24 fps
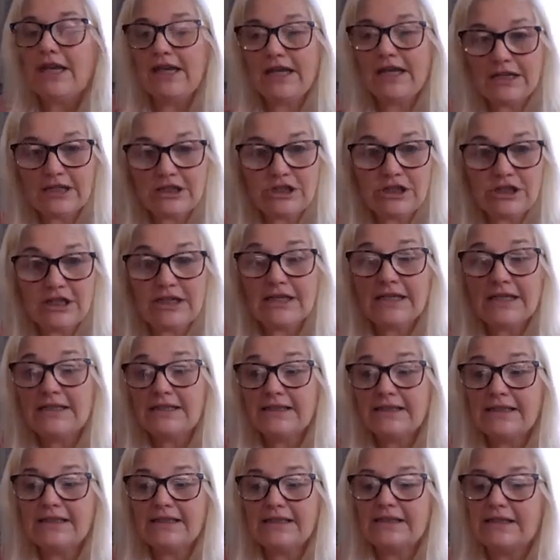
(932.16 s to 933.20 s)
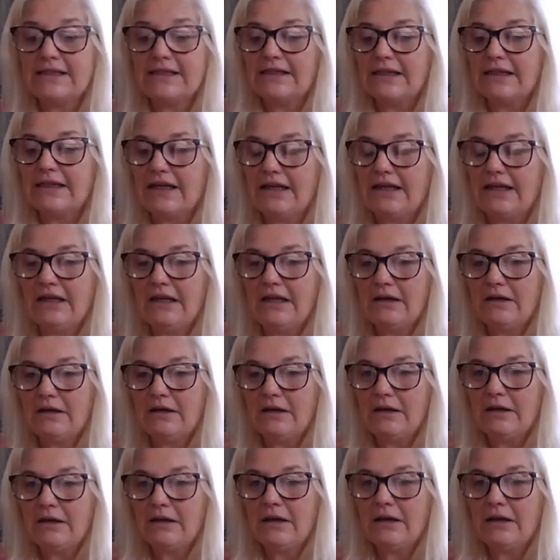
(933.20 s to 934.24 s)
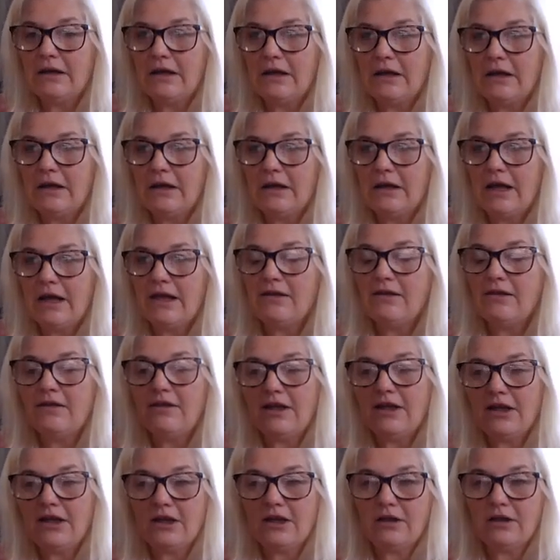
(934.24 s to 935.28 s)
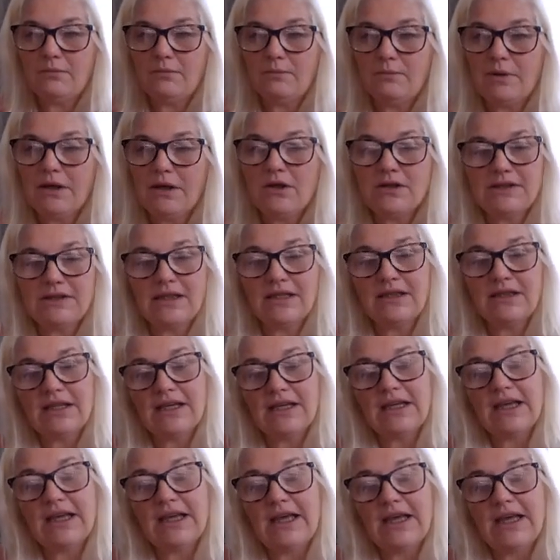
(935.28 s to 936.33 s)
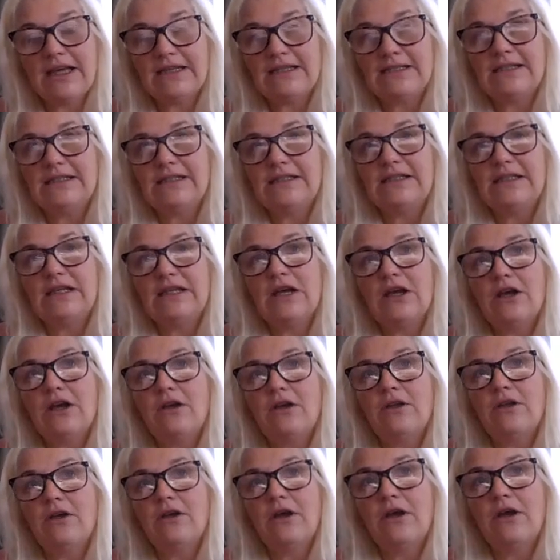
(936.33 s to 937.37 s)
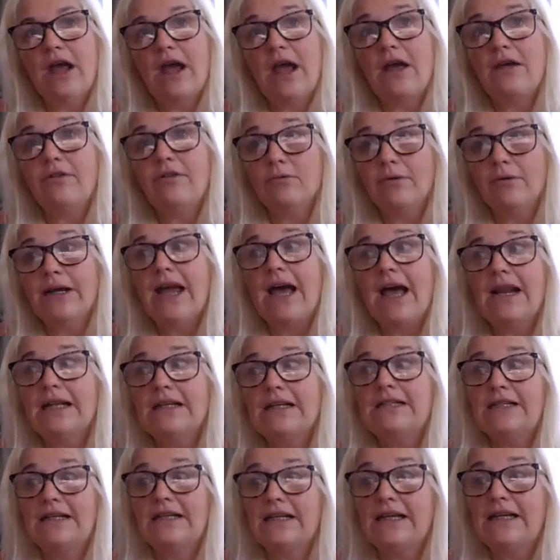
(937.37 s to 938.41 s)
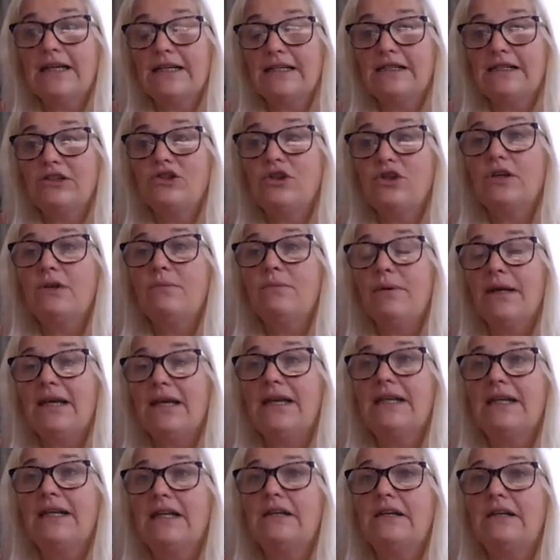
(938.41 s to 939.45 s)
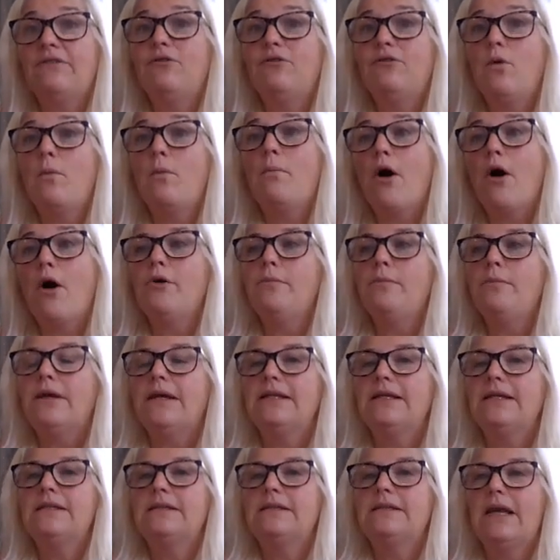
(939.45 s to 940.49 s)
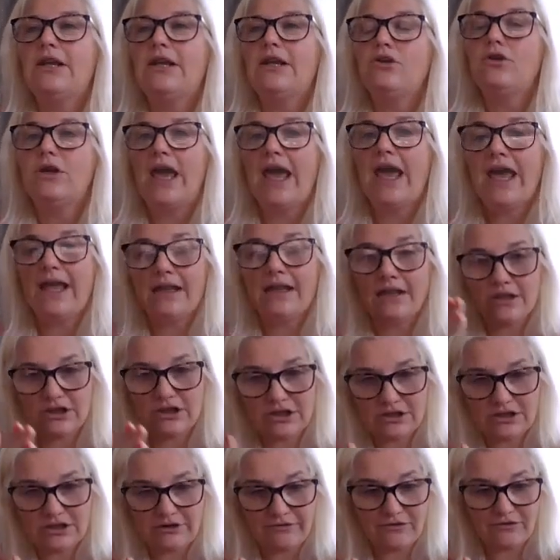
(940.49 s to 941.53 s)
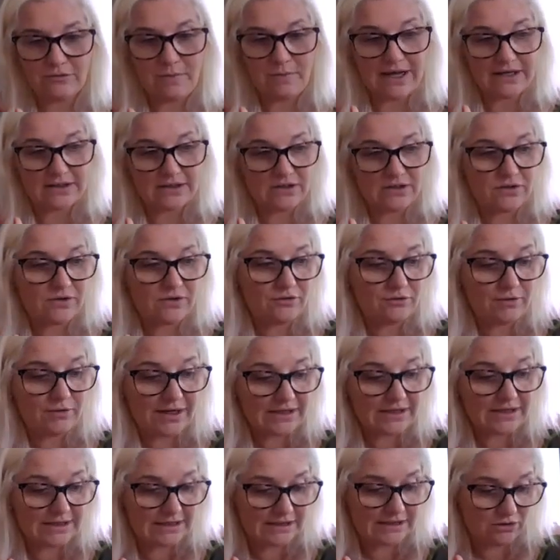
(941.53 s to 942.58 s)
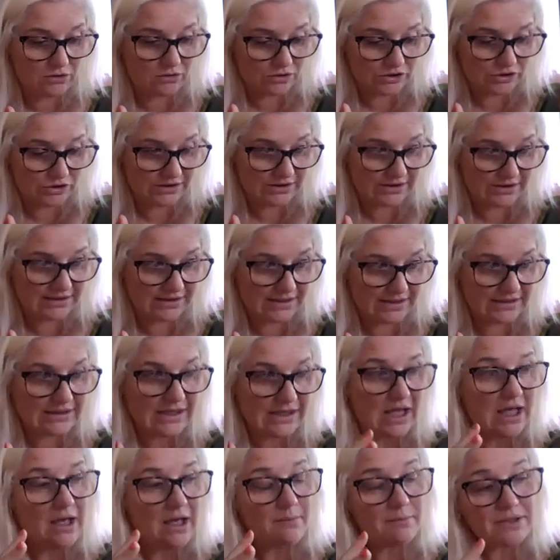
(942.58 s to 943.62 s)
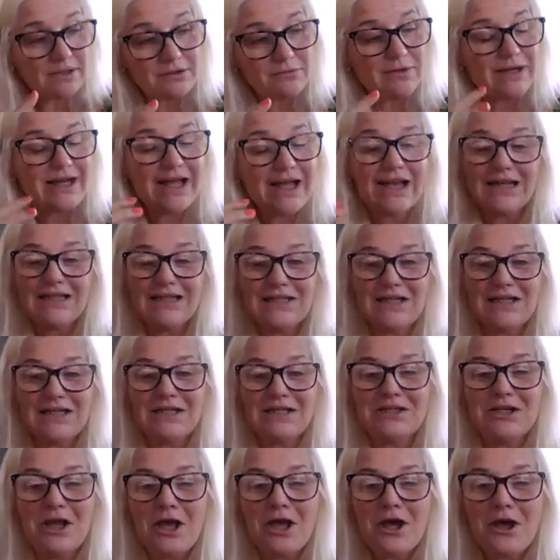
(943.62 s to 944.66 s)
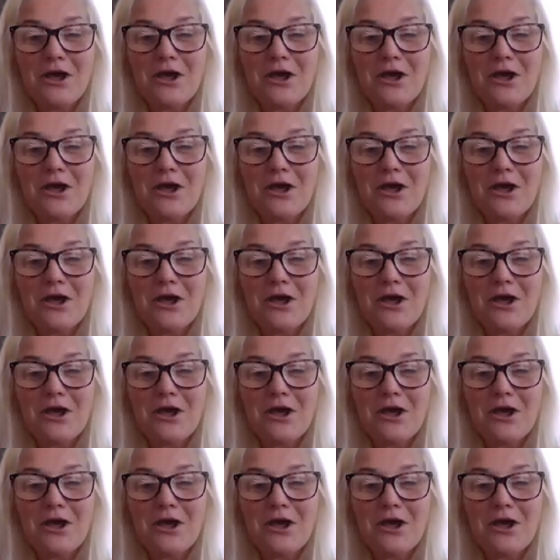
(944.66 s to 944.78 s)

energy consistently and think, because the thing is, the reality is you can be in it for moments and you can shift back to 3D consciousness, but the reality is